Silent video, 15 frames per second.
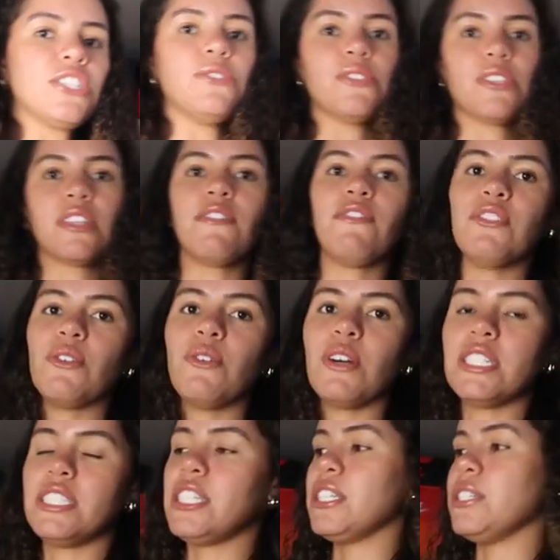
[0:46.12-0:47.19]
shoes on the
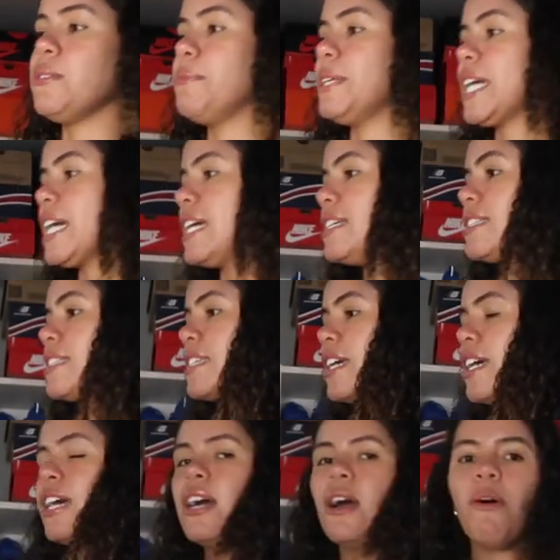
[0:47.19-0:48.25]
floor too, because
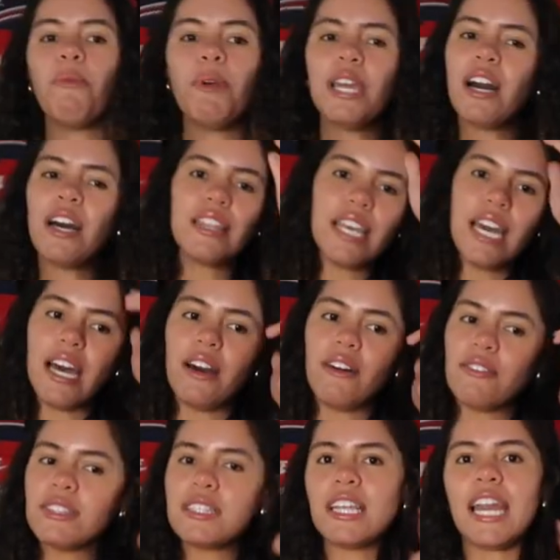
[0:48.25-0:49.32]
we all
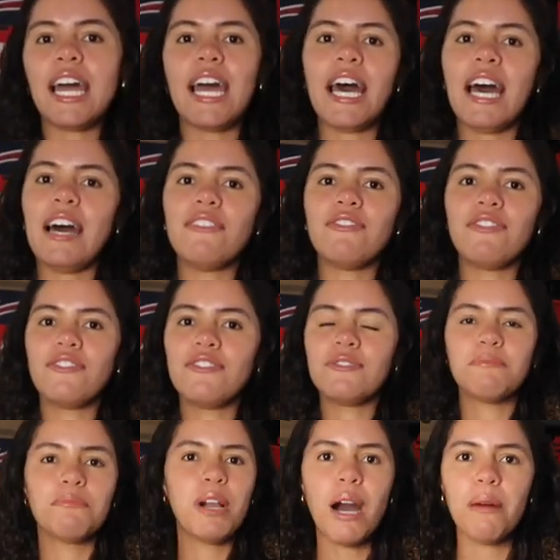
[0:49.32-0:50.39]
know that I have
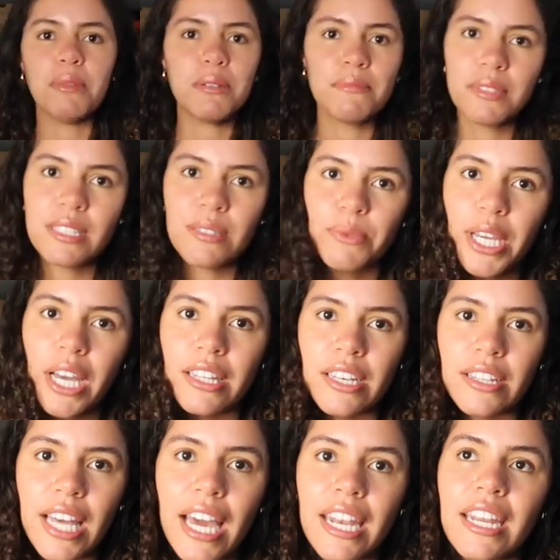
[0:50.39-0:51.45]
problems. We all know
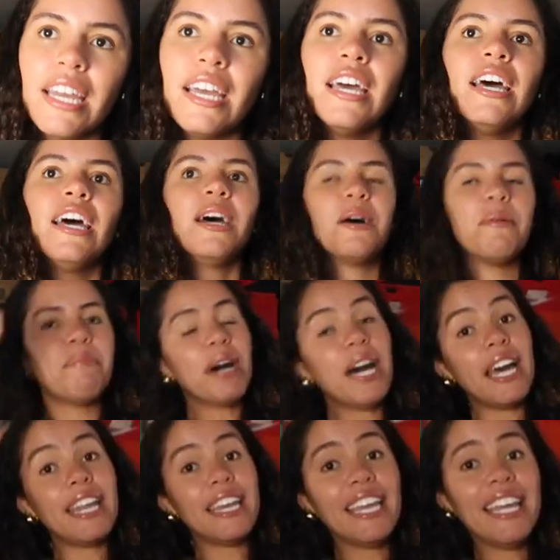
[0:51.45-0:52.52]
that.
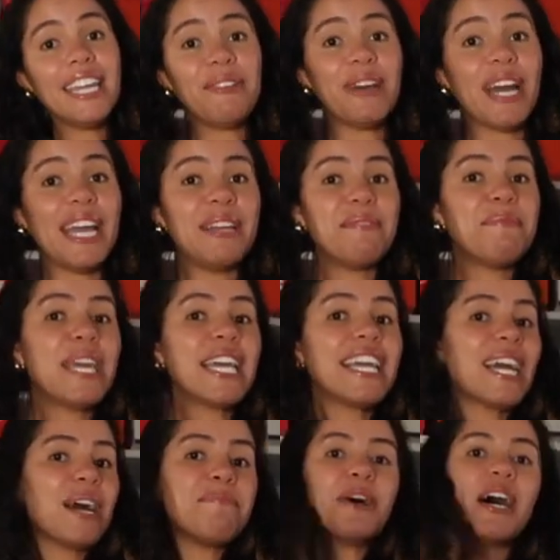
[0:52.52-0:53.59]
But anyway, picking up